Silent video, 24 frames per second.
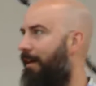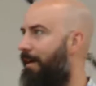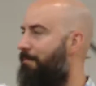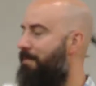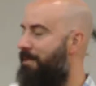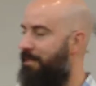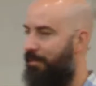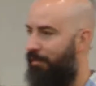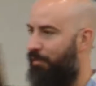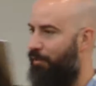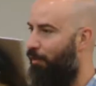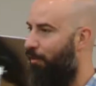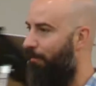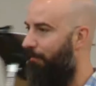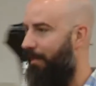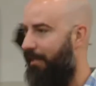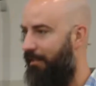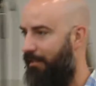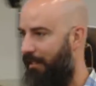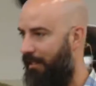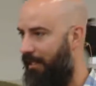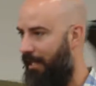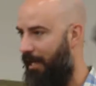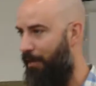I mean, they're sort of
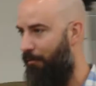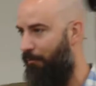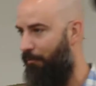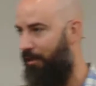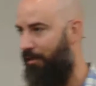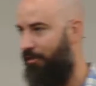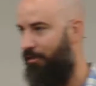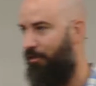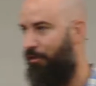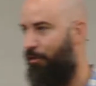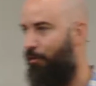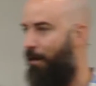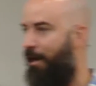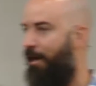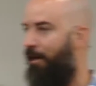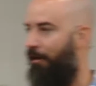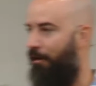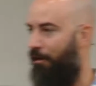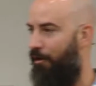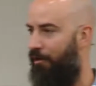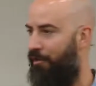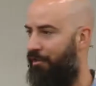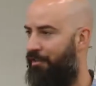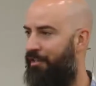like the get rich
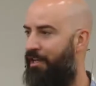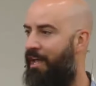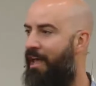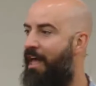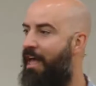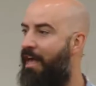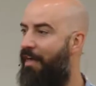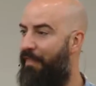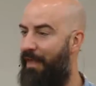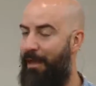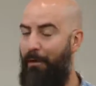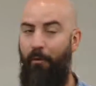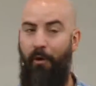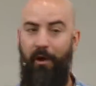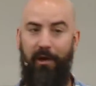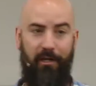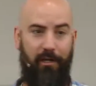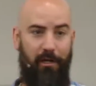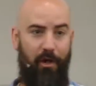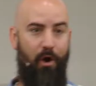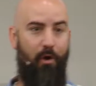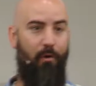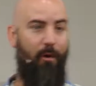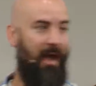quickers. They want to
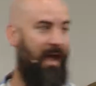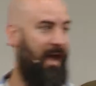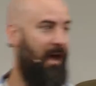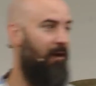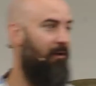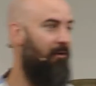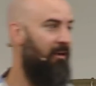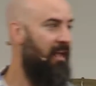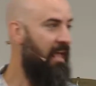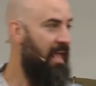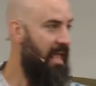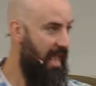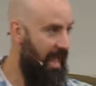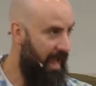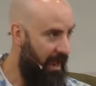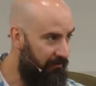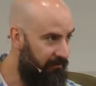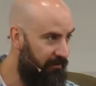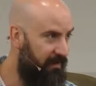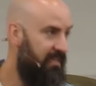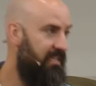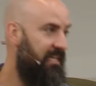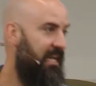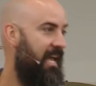go out
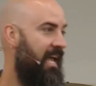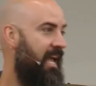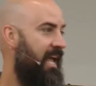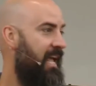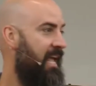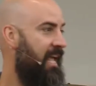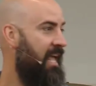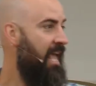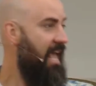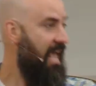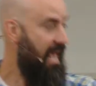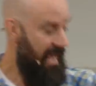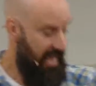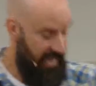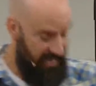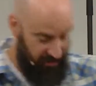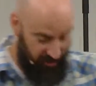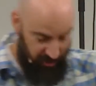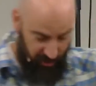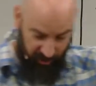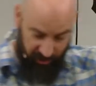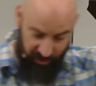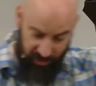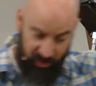every day and
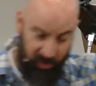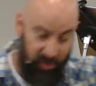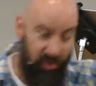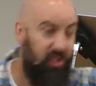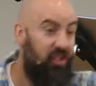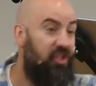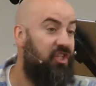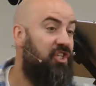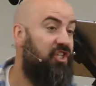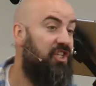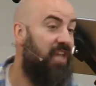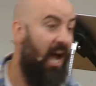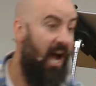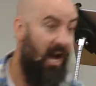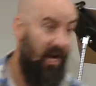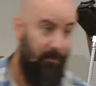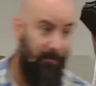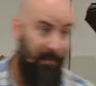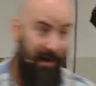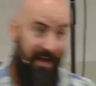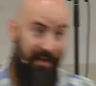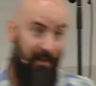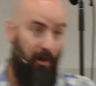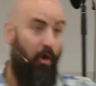just
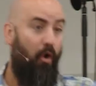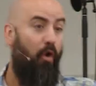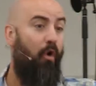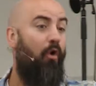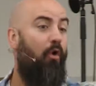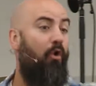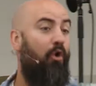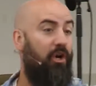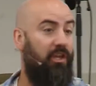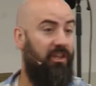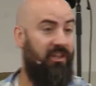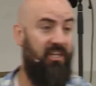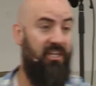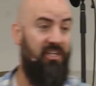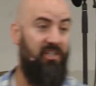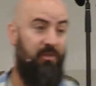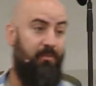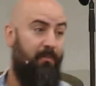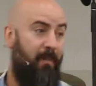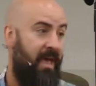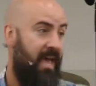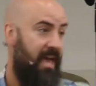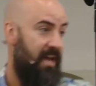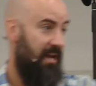stockpile, hoard this
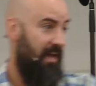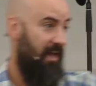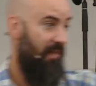manna.